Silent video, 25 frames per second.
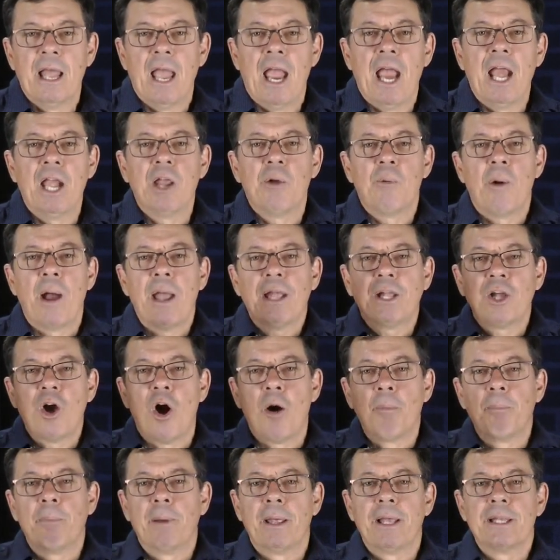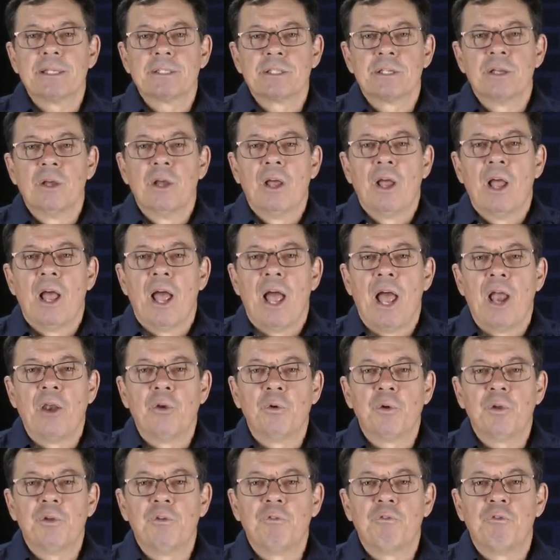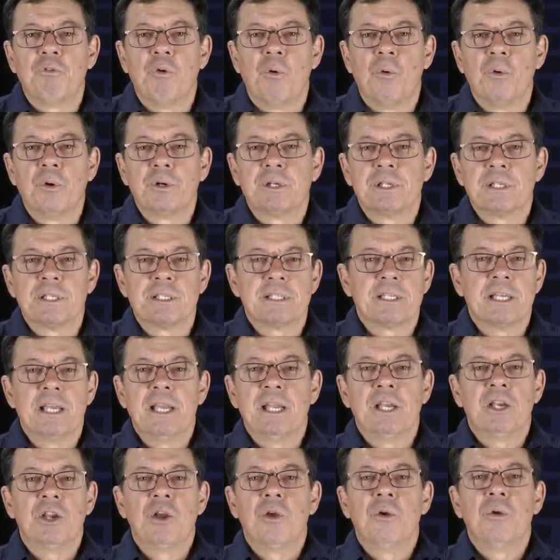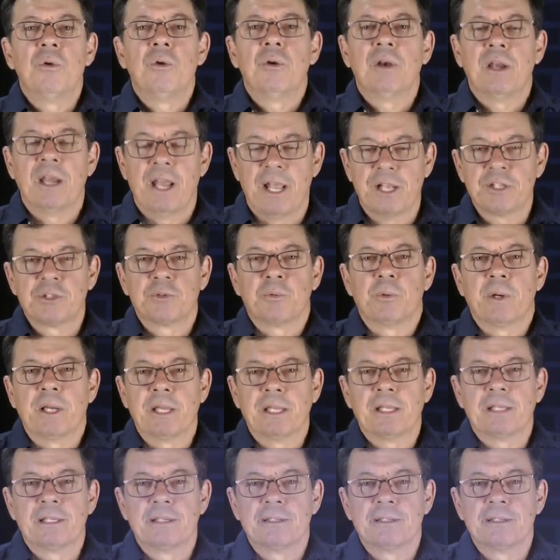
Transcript: Anyway, God bless and looking forward to seeing you next week.